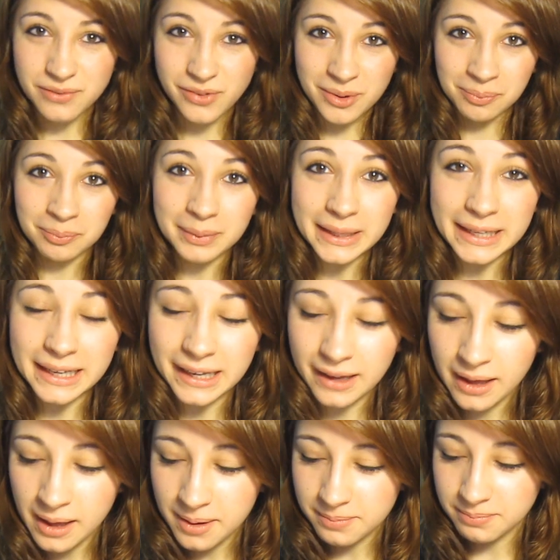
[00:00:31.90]
For
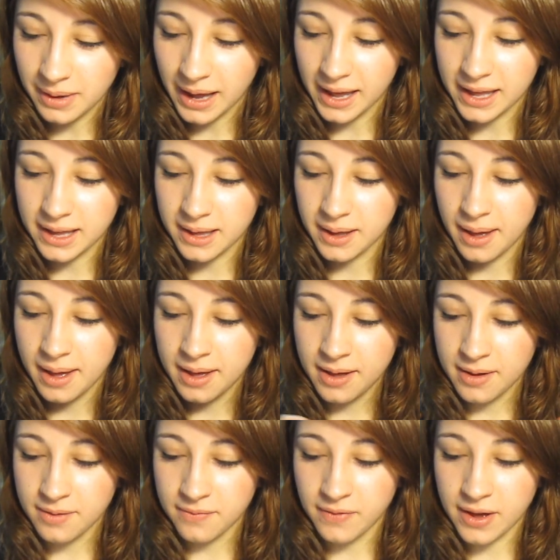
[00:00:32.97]
me, my
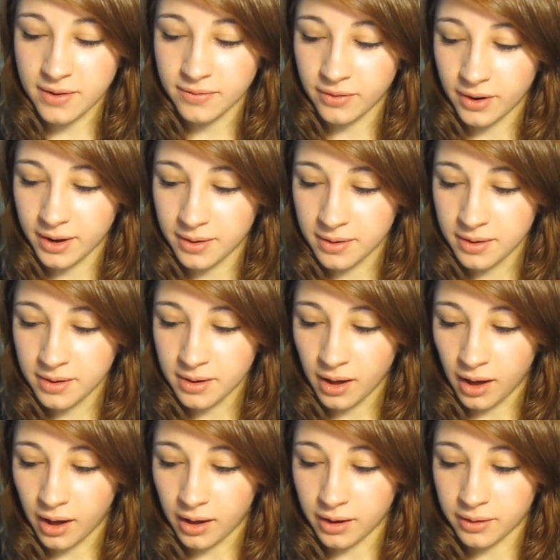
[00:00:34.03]
favorite
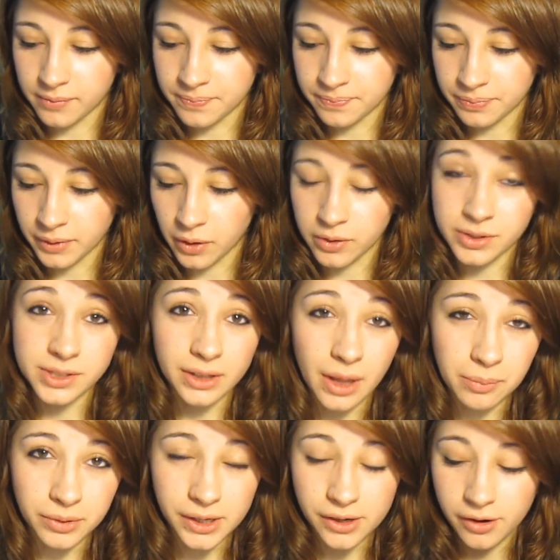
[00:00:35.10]
or
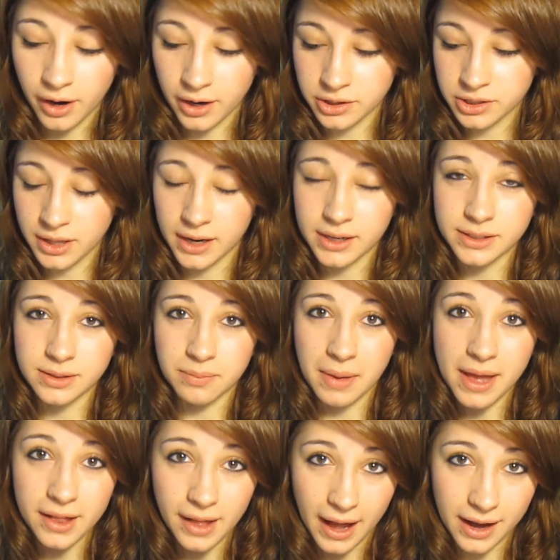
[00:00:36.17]
celebrity crush that is a
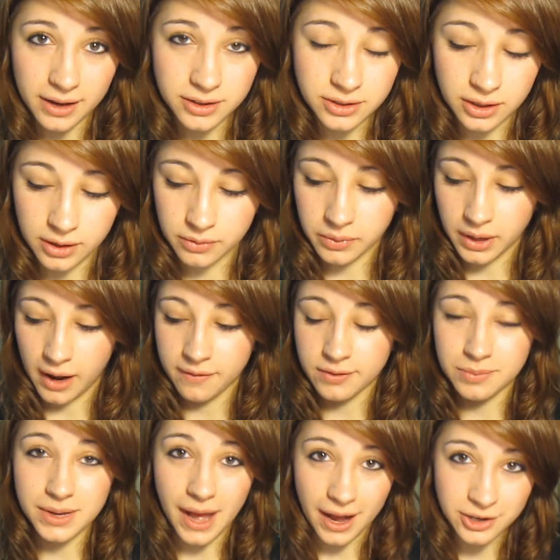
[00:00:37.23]
male actor would have
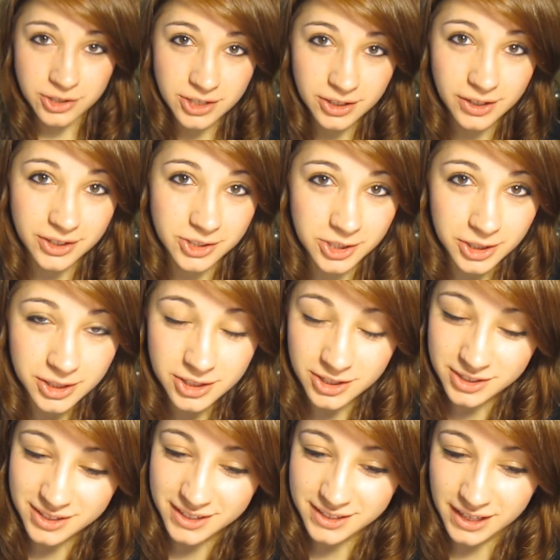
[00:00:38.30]
to be Ashton Kutcher,
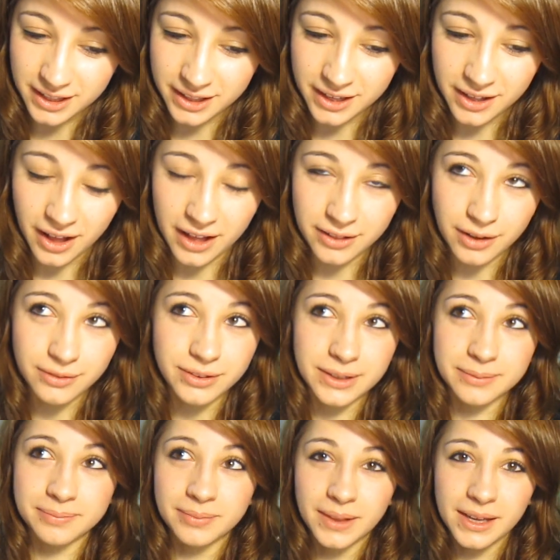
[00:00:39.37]
just because I love
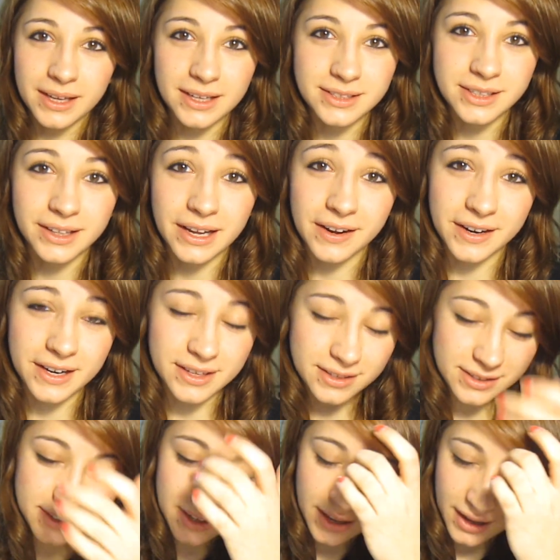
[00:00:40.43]
him. He's
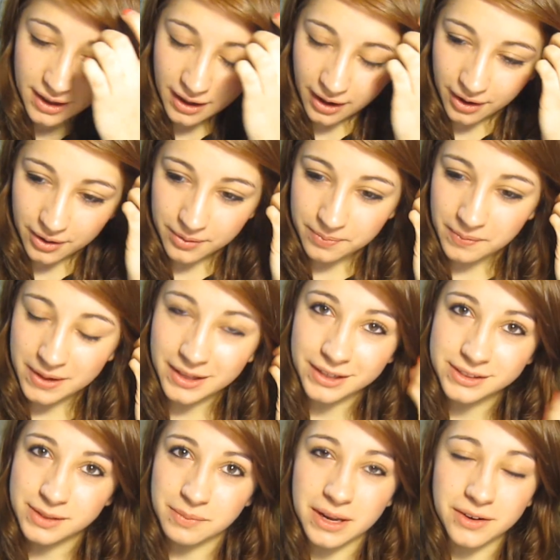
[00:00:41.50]
hilarious, and
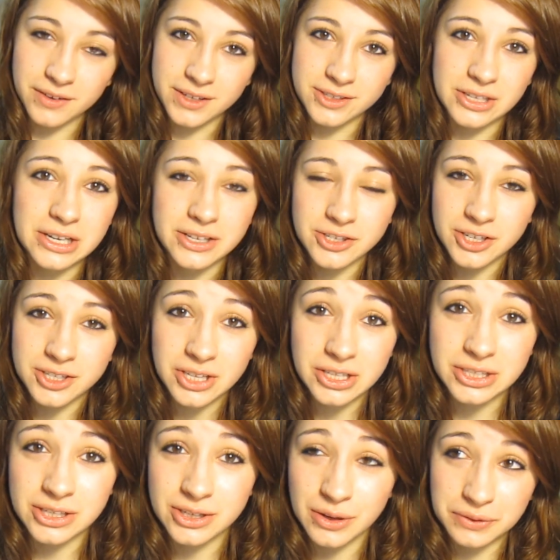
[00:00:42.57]
that's the main reason, is just
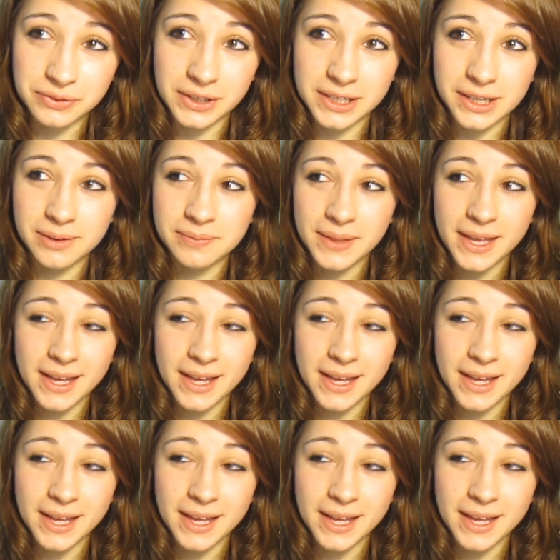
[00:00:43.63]
because he's so funny.